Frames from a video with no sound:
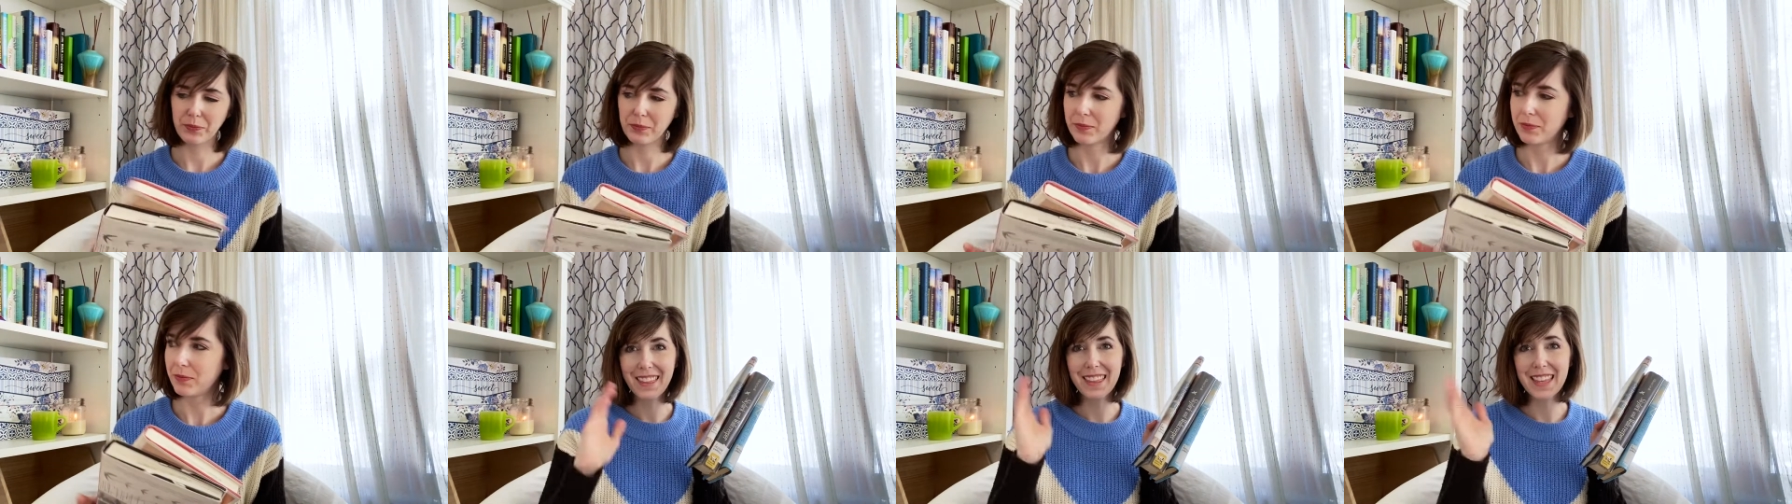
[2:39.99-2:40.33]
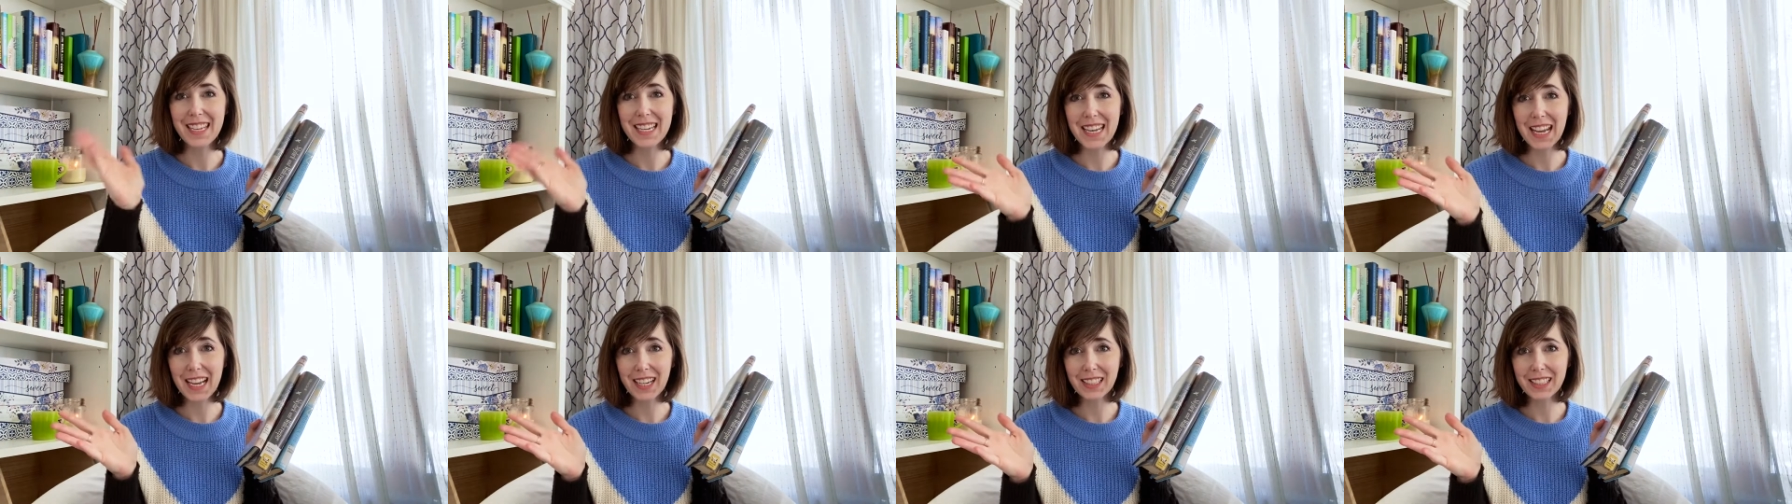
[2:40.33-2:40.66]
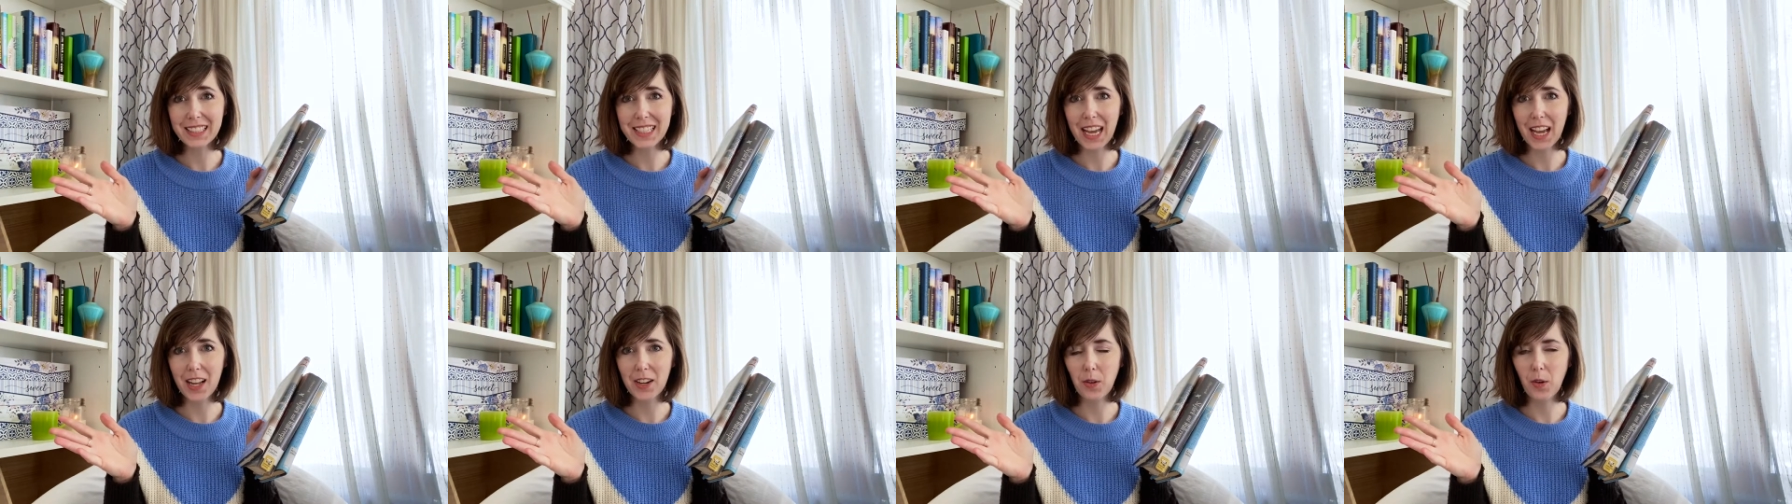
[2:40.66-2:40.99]
The next
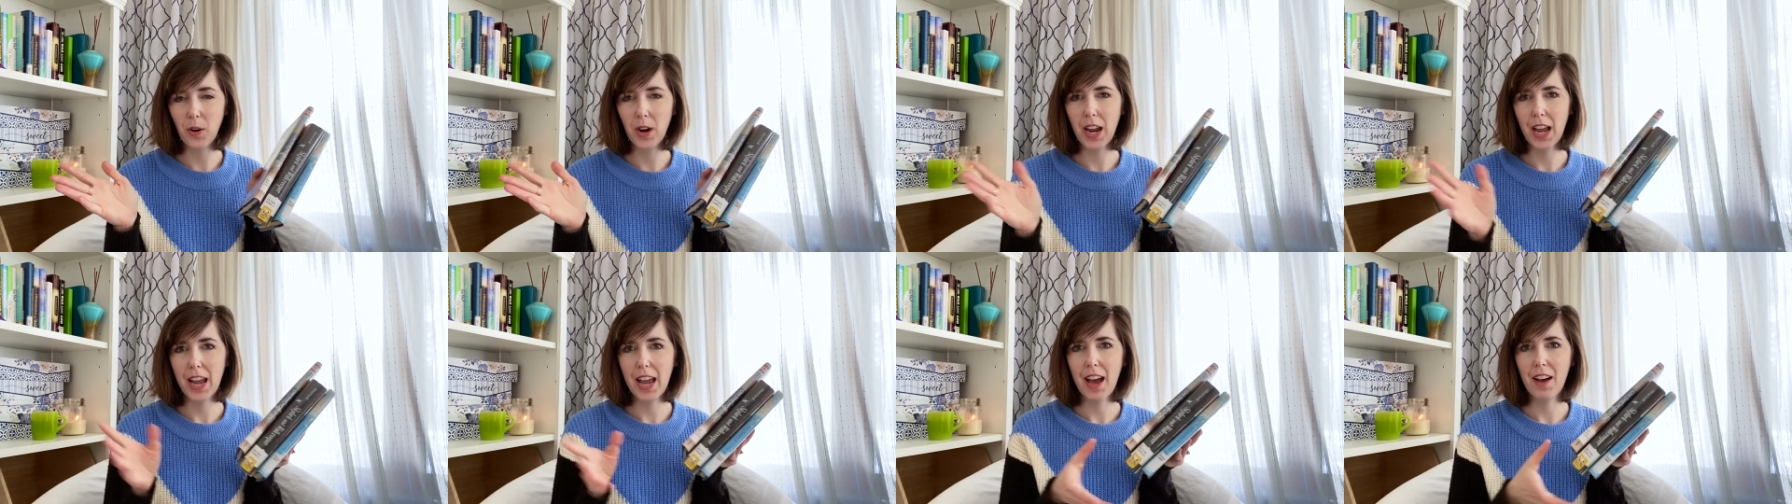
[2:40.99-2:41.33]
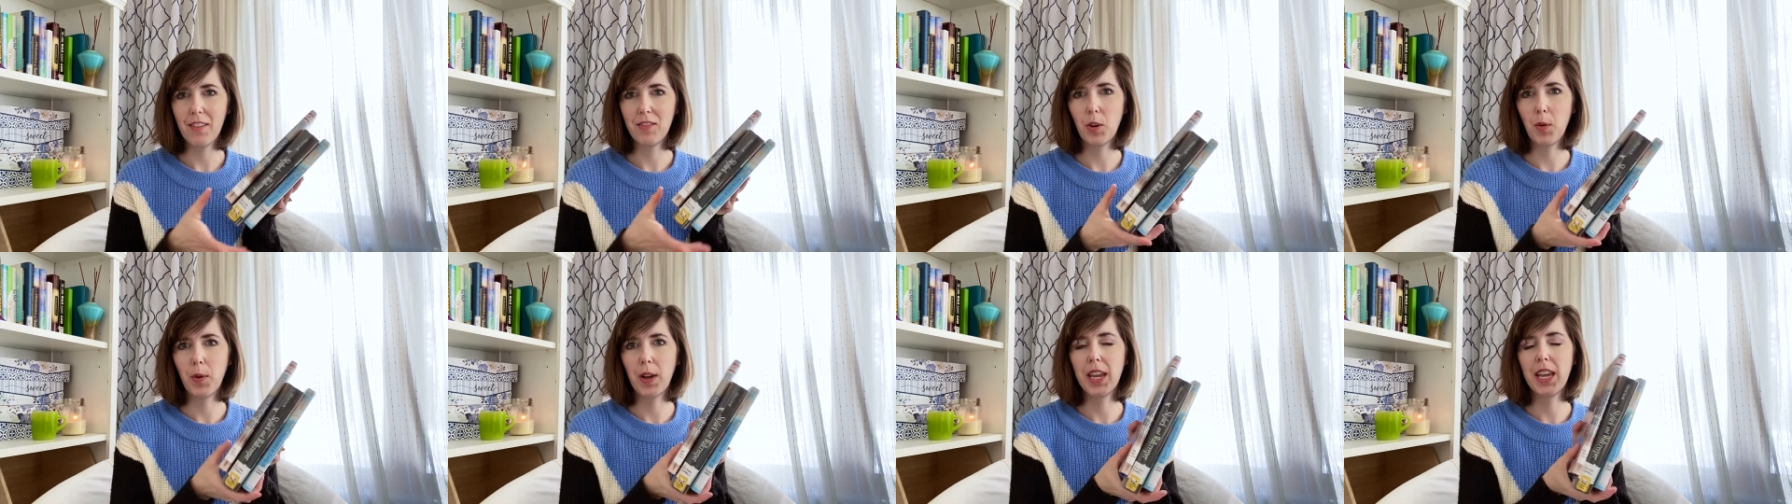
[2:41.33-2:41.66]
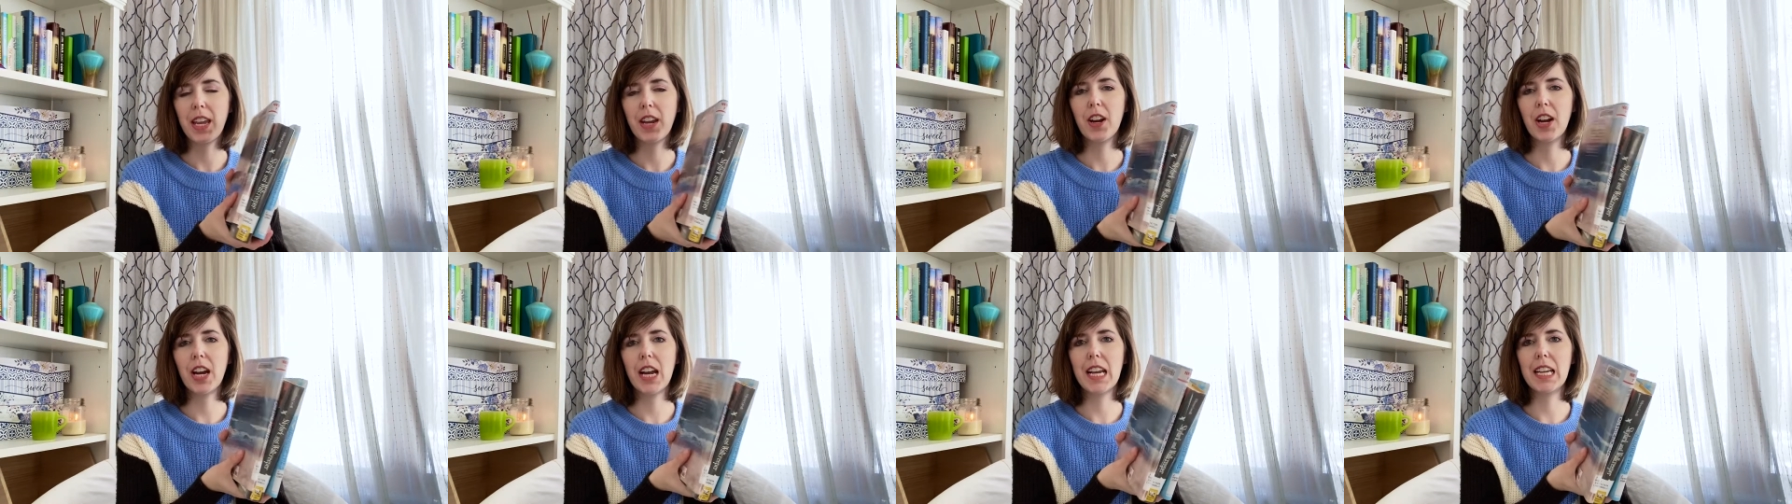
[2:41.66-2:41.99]
category I have going here